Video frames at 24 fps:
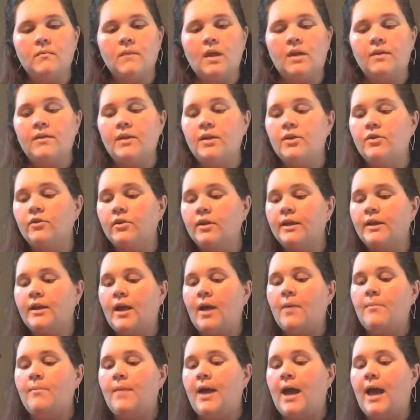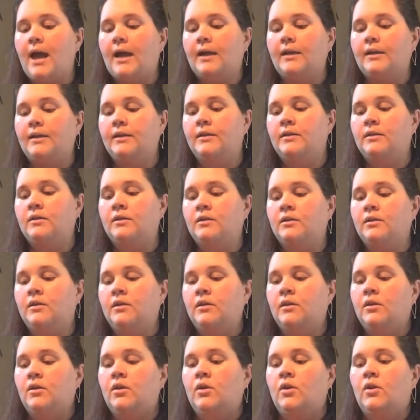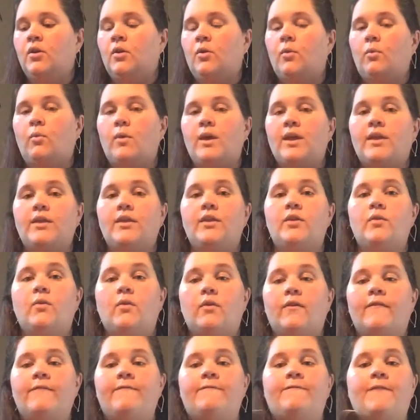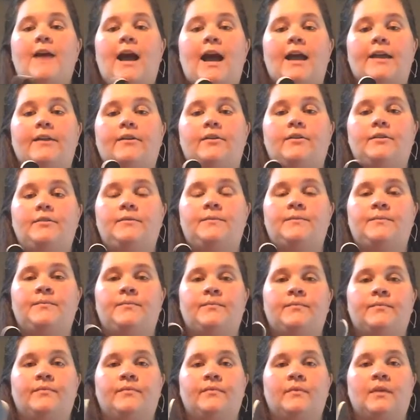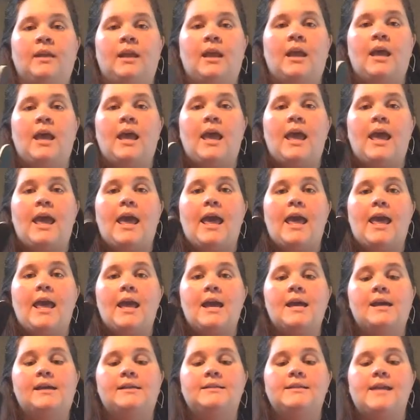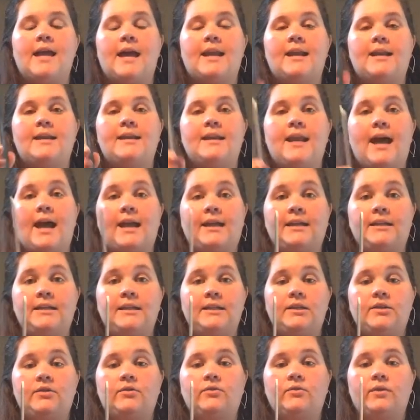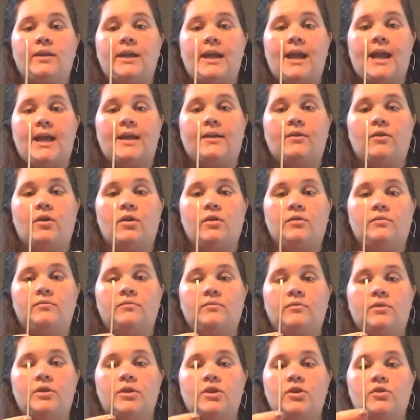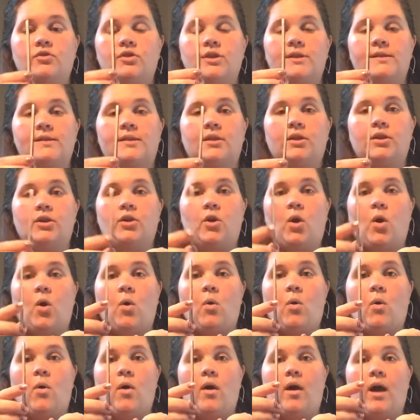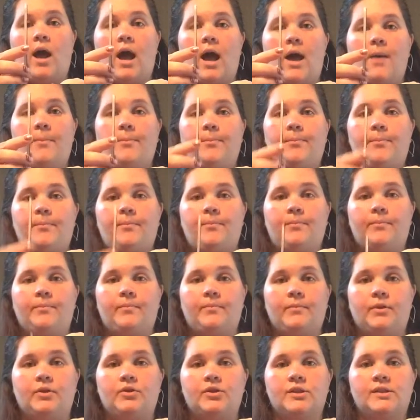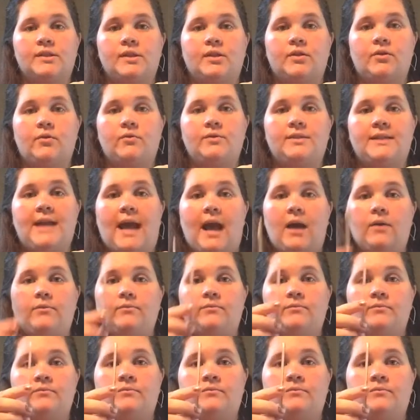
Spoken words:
And then you're going to come back with your file, and at a 90-degree angle, you're just going to go up, you're just going to go down,